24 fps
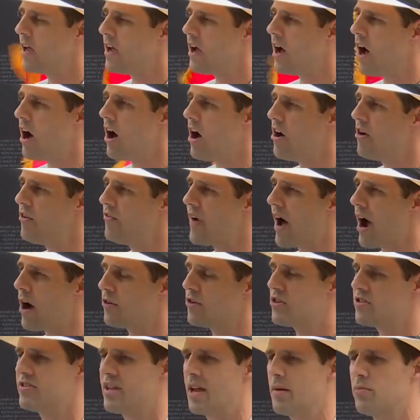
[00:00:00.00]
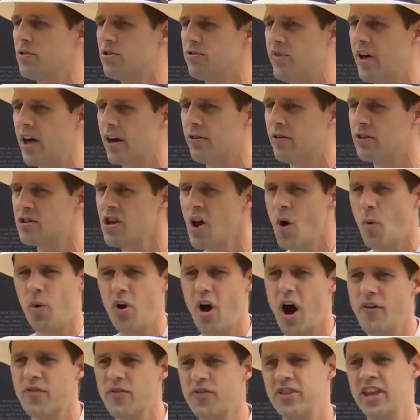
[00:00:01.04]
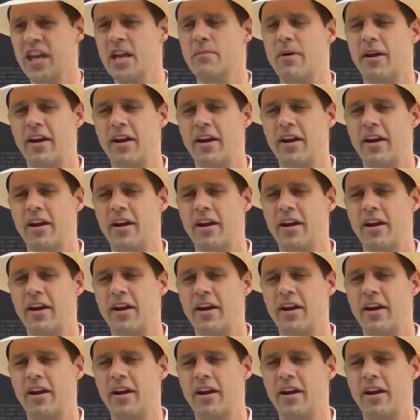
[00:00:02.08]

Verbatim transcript: of our disabled veterans. We often think